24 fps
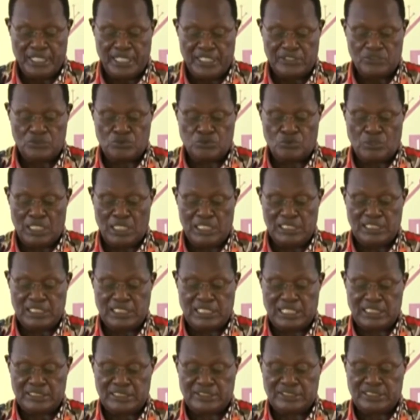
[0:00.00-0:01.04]
and to
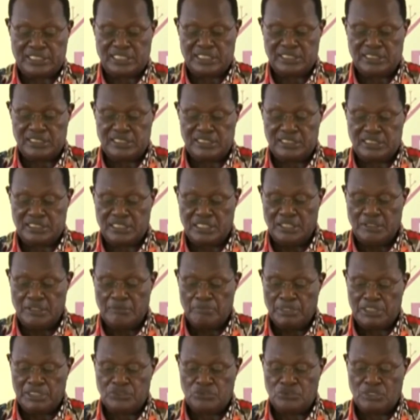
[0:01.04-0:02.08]
world-class standards,
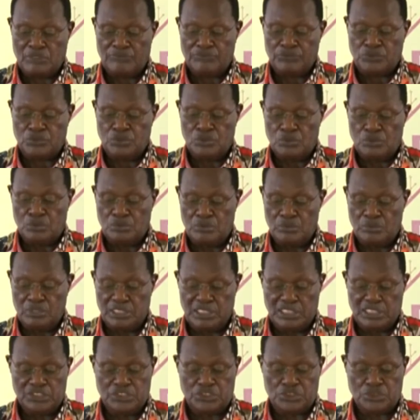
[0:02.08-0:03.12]
but you have
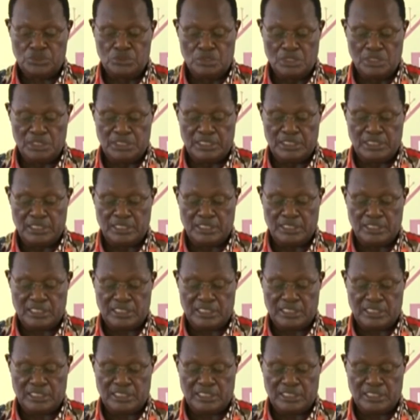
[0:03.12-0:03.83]
too ensured